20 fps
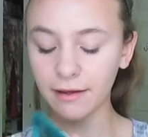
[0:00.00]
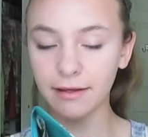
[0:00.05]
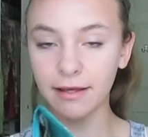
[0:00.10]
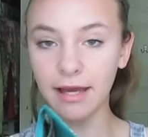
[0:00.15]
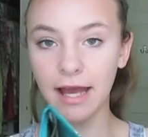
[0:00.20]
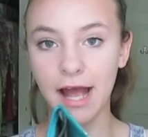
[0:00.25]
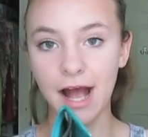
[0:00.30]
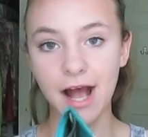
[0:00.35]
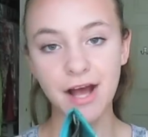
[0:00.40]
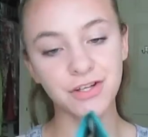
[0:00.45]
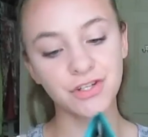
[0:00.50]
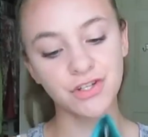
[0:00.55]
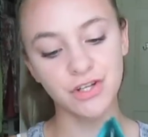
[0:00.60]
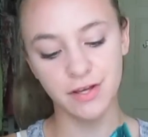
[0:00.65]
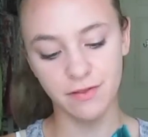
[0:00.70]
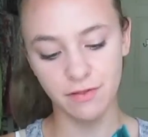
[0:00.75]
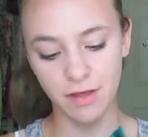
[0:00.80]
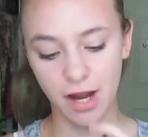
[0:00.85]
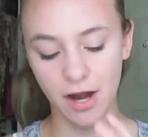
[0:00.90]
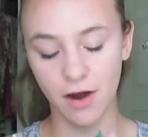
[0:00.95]
cash
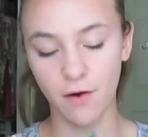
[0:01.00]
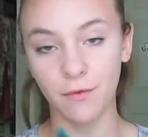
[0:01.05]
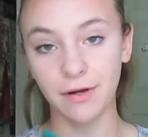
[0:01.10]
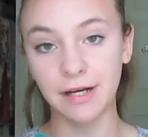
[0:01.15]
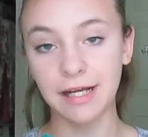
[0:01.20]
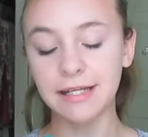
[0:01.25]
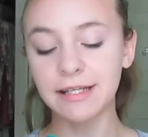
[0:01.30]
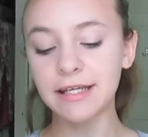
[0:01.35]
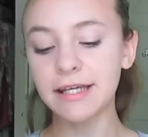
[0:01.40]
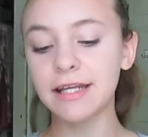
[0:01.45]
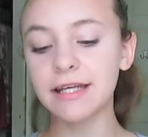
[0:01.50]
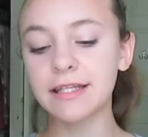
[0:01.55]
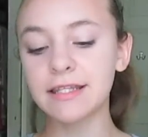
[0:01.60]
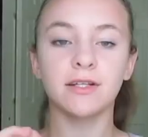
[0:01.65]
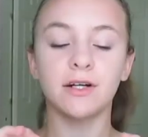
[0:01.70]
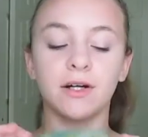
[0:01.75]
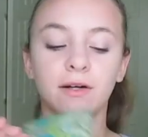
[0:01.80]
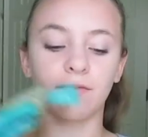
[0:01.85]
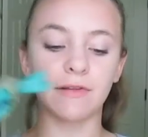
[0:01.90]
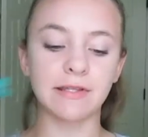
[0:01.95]
in there when I need it,
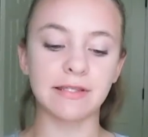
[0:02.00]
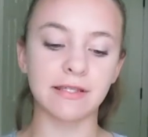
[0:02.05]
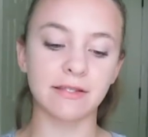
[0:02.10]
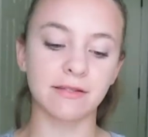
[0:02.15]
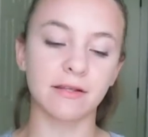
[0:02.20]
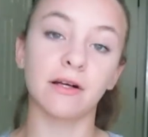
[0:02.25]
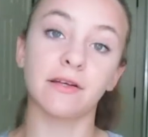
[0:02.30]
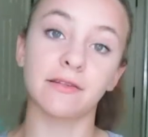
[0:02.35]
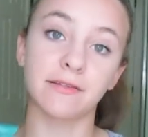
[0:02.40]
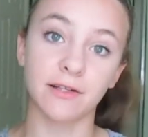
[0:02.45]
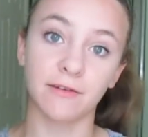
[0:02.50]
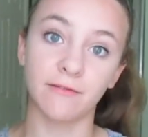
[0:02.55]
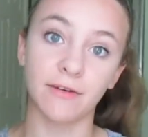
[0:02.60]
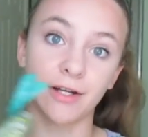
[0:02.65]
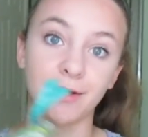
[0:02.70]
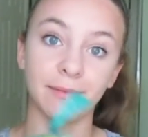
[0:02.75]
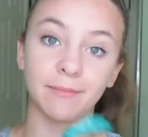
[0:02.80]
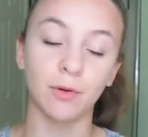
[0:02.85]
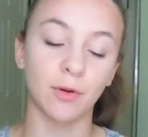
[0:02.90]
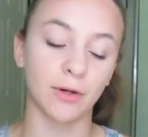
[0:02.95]
so this is also
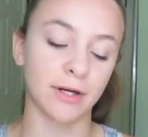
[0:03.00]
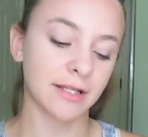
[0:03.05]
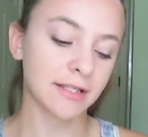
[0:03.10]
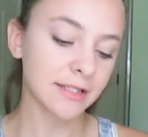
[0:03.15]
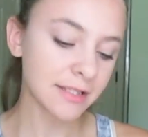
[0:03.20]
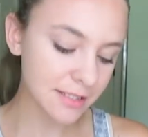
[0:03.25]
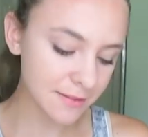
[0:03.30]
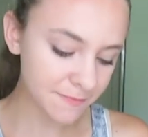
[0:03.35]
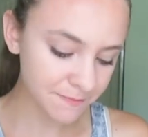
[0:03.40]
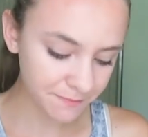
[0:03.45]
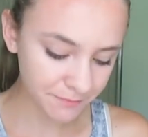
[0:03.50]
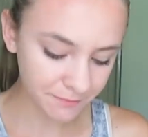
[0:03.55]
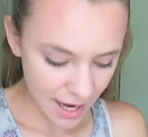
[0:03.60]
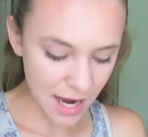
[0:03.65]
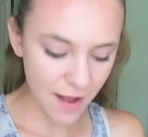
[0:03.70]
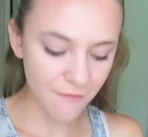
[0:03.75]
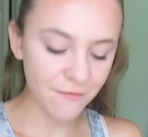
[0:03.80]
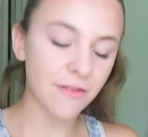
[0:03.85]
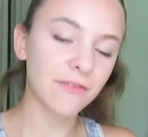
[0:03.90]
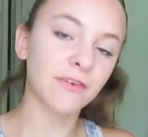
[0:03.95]
very important.
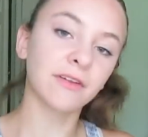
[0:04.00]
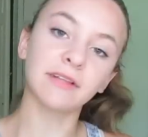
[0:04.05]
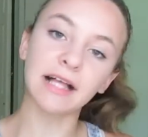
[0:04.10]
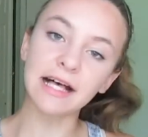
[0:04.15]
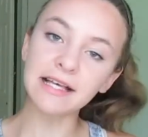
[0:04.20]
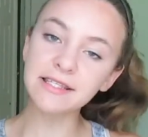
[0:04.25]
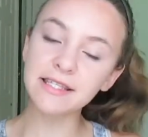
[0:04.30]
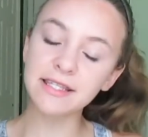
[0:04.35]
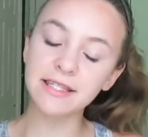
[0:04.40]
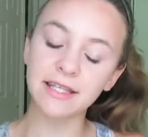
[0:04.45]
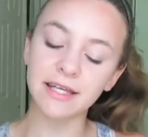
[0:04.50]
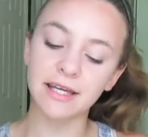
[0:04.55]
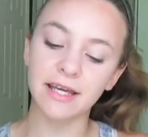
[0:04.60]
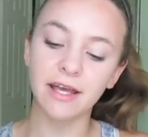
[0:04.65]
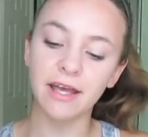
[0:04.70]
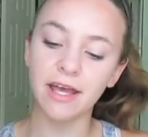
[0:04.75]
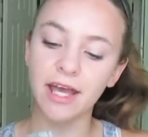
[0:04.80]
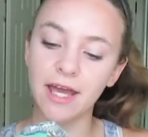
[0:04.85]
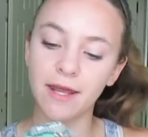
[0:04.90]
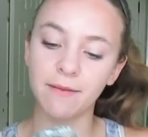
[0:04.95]
And the last
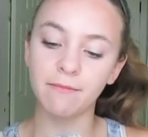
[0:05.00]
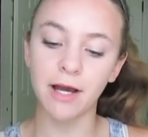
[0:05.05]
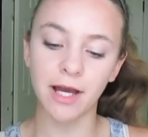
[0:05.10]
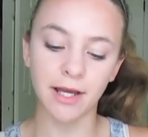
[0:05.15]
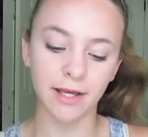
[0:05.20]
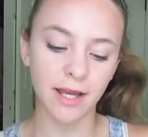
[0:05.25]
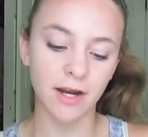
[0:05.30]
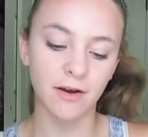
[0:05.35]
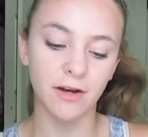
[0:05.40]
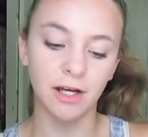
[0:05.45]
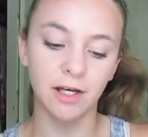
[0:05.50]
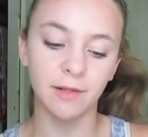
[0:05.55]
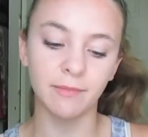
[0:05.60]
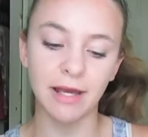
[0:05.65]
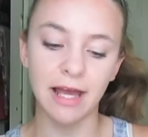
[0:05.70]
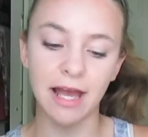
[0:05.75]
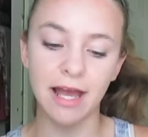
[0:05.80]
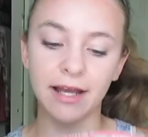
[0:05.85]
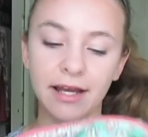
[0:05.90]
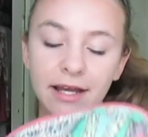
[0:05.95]
thing in my carry-on
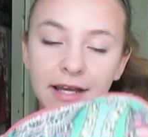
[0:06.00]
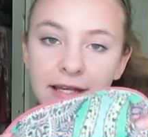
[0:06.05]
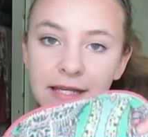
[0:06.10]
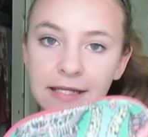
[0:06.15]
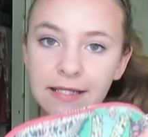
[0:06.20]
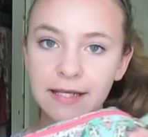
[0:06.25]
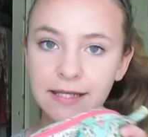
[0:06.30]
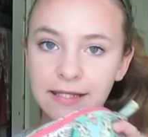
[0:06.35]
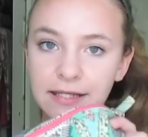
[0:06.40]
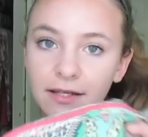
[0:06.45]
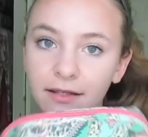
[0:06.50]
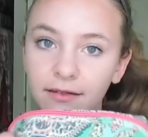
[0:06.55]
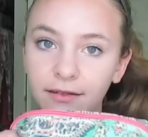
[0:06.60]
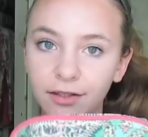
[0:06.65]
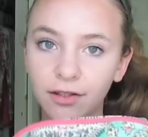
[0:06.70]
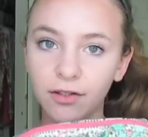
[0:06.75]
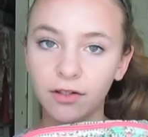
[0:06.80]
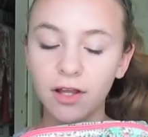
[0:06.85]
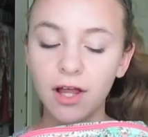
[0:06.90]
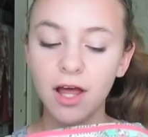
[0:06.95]
bag is this
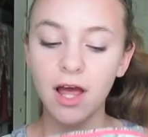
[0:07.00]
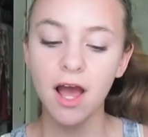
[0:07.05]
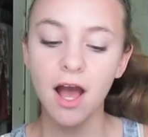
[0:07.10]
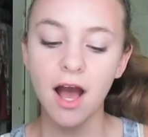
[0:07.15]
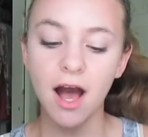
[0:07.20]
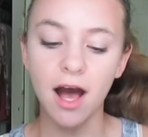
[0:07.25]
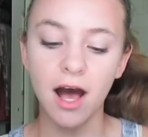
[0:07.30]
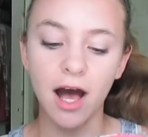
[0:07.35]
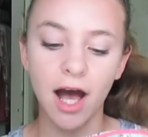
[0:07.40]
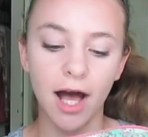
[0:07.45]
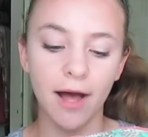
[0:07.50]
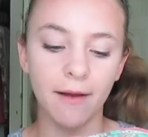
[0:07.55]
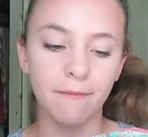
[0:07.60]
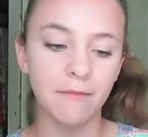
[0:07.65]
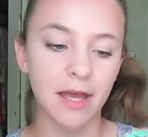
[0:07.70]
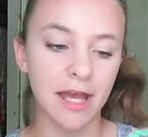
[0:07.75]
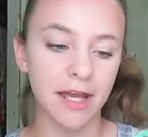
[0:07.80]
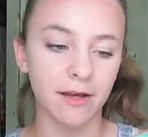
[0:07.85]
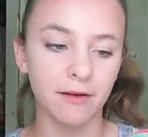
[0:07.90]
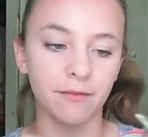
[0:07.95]
little uh,
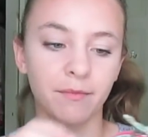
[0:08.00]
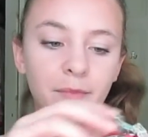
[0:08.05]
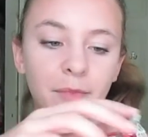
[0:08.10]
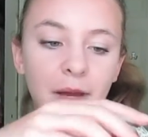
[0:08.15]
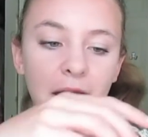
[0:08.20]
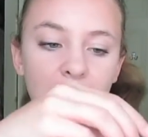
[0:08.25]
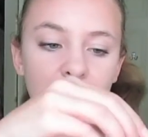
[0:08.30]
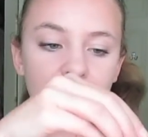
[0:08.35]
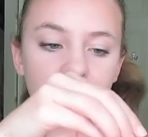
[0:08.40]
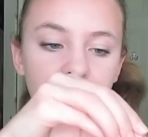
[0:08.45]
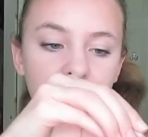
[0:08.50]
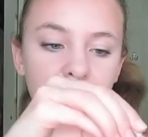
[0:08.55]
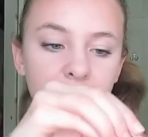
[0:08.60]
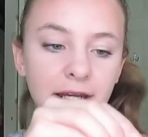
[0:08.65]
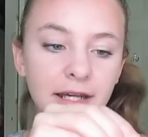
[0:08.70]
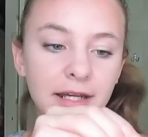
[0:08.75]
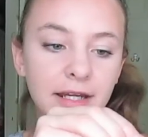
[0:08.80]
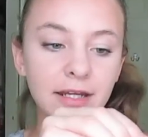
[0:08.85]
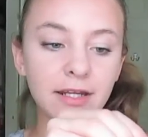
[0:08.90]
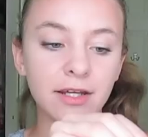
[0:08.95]
makeup bag,
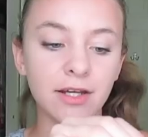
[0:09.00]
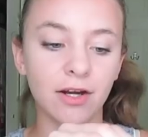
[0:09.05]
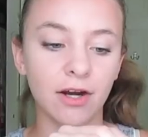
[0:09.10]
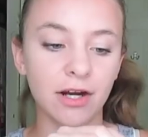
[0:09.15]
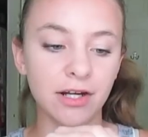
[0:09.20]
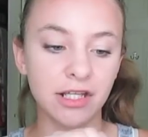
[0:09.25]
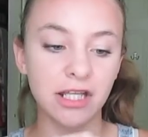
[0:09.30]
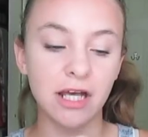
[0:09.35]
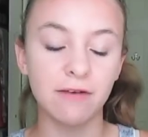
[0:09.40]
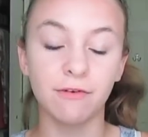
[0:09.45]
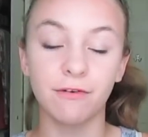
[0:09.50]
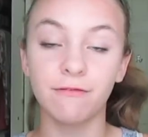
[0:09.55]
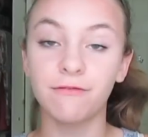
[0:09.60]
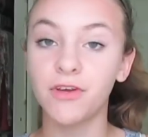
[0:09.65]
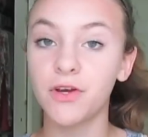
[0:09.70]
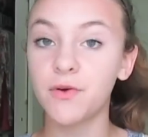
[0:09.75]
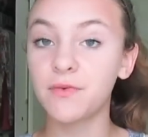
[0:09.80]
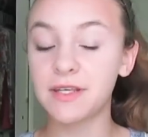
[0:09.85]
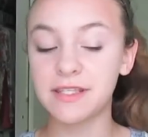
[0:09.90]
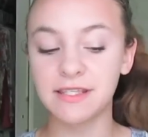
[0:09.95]
and in here I just have a
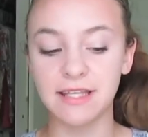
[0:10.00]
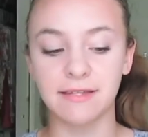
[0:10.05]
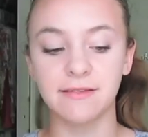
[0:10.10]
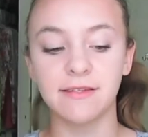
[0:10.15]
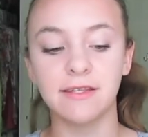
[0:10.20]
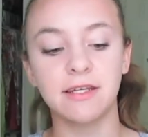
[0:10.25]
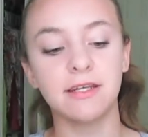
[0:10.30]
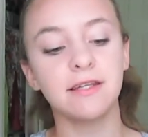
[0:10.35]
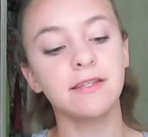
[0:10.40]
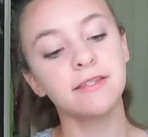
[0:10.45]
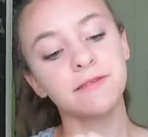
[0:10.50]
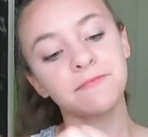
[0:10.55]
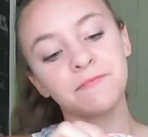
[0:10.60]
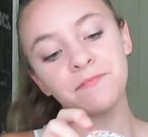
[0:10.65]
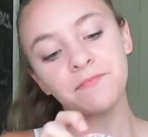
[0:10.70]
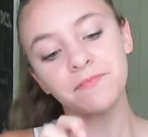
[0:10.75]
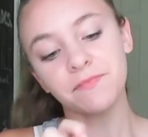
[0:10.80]
few necessities.